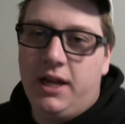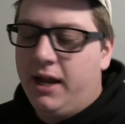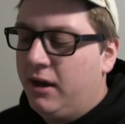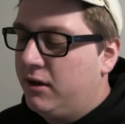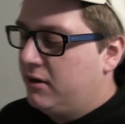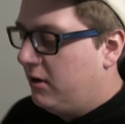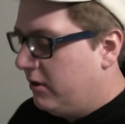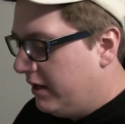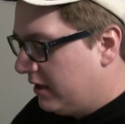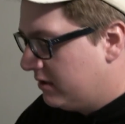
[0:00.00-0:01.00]
and
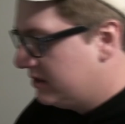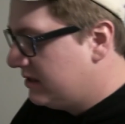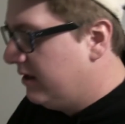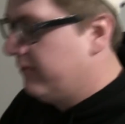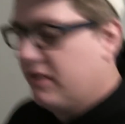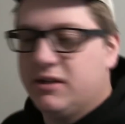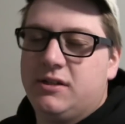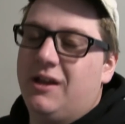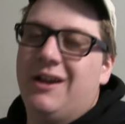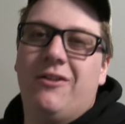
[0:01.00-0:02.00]
all that good stuff,
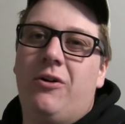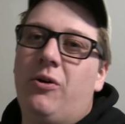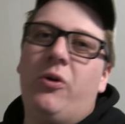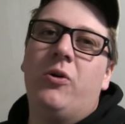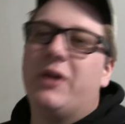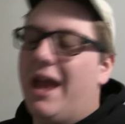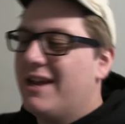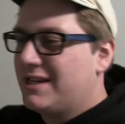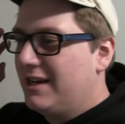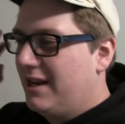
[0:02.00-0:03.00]
because like the whole
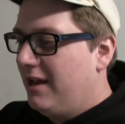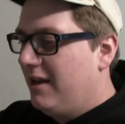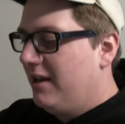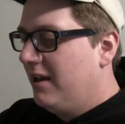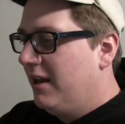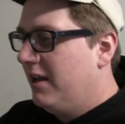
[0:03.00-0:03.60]
gasket kit,